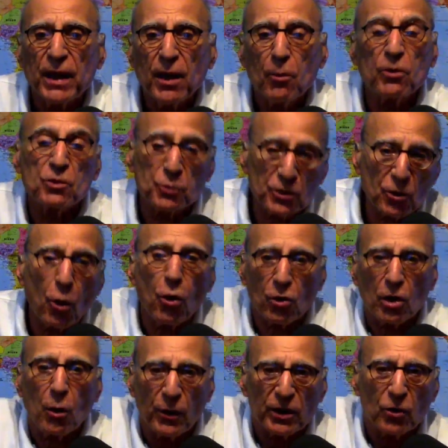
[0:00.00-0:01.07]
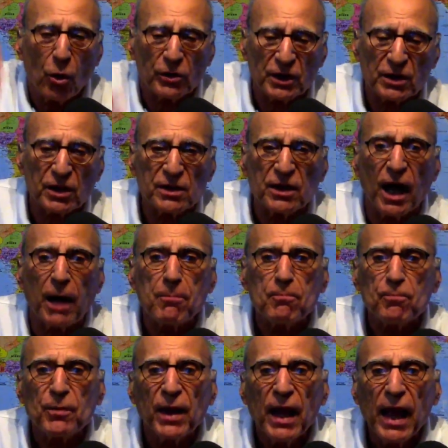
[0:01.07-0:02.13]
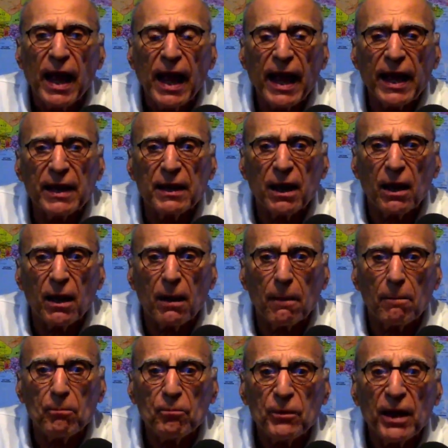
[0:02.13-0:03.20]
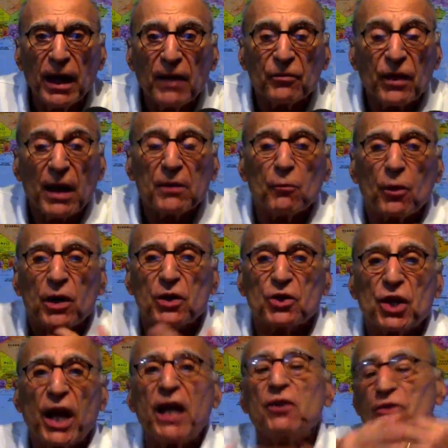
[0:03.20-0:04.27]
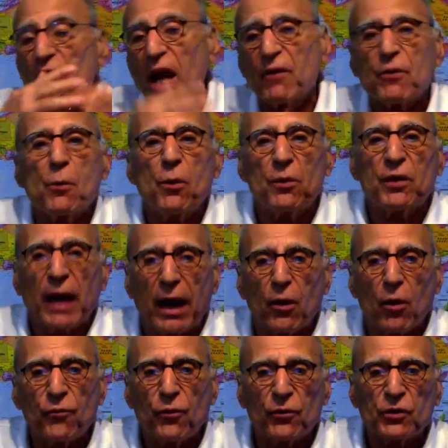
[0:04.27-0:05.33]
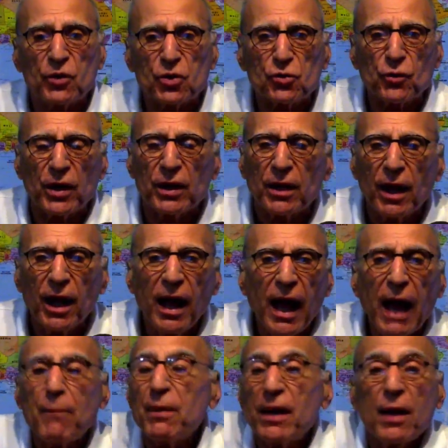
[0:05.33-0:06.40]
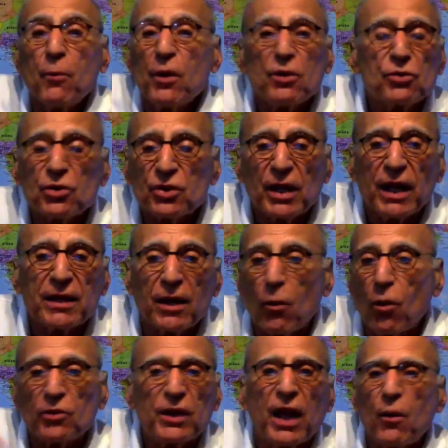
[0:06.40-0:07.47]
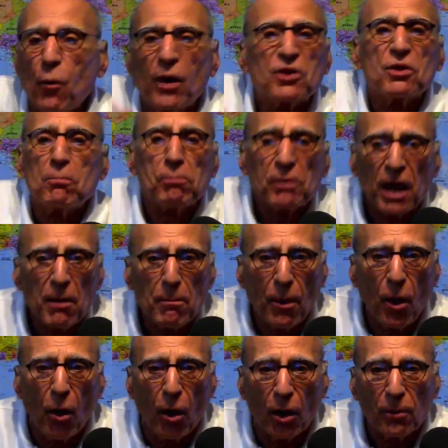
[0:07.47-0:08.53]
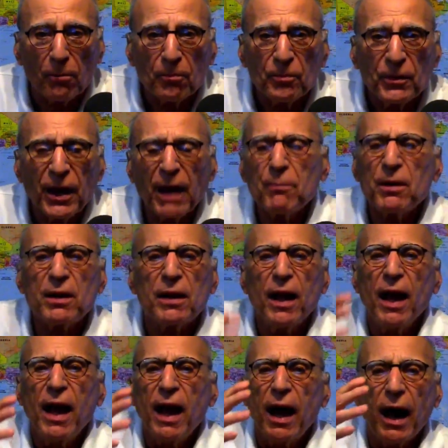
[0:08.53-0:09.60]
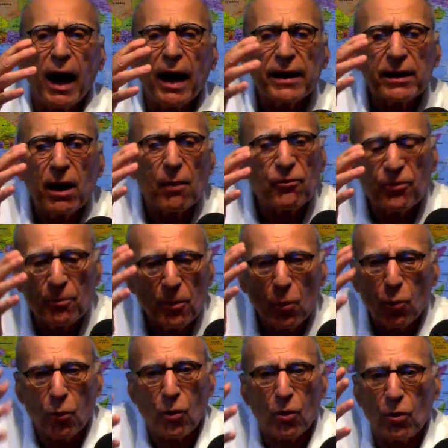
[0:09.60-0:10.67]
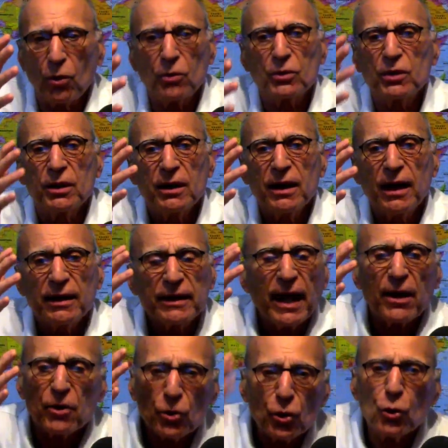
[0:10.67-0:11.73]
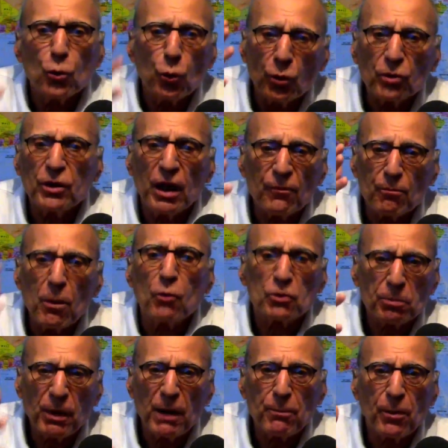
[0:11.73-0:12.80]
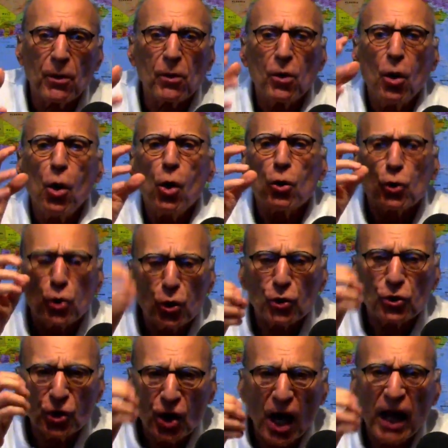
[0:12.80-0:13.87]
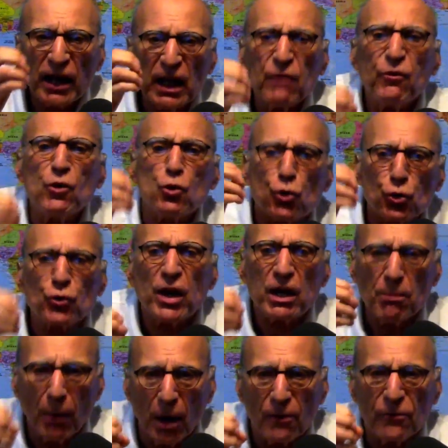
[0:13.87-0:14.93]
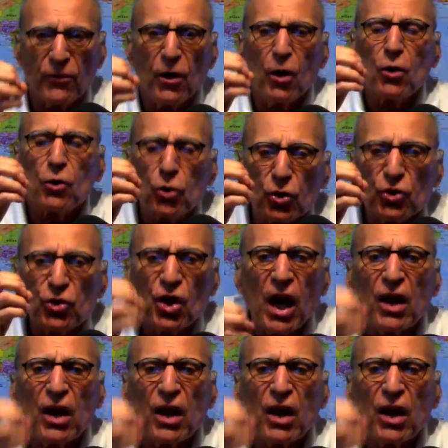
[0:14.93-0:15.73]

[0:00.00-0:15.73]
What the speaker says: which were all going north at the time. And then when it changed, everyone got off of the street. I mean, and we used to stay there all day watching play ball. I mean, I come from a world that most people could not even dream of, could not